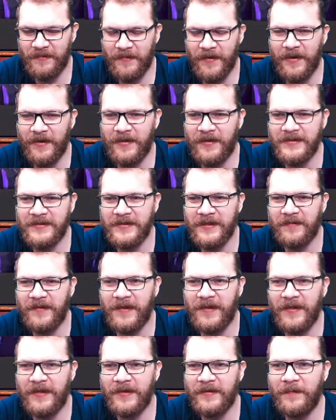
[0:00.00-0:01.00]
quicker and stuff
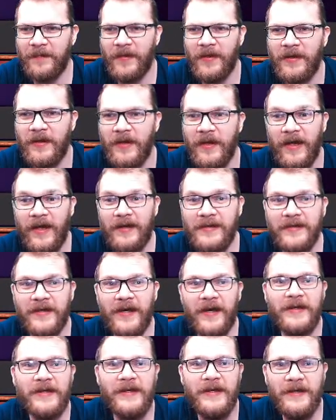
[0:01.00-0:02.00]
like that. And
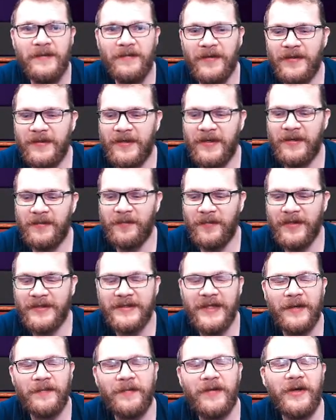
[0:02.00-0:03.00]
I even didn't
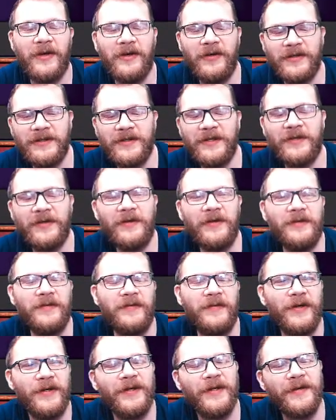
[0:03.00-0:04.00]
mix up the hot and cold
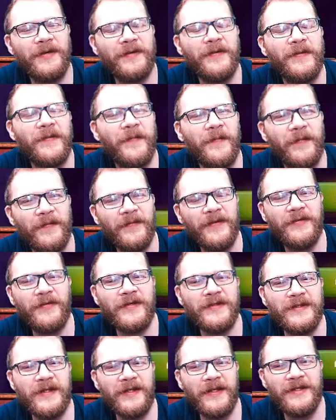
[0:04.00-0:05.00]
water, which
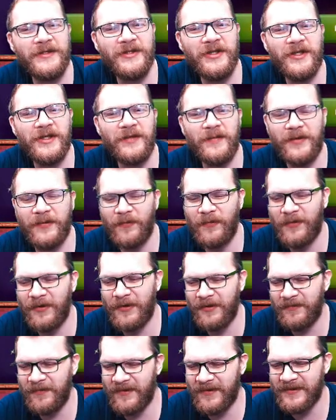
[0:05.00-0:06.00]
was a legitimate
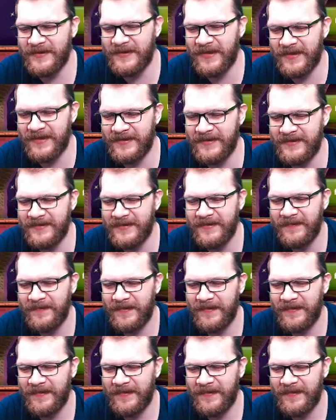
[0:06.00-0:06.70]
worry for a second.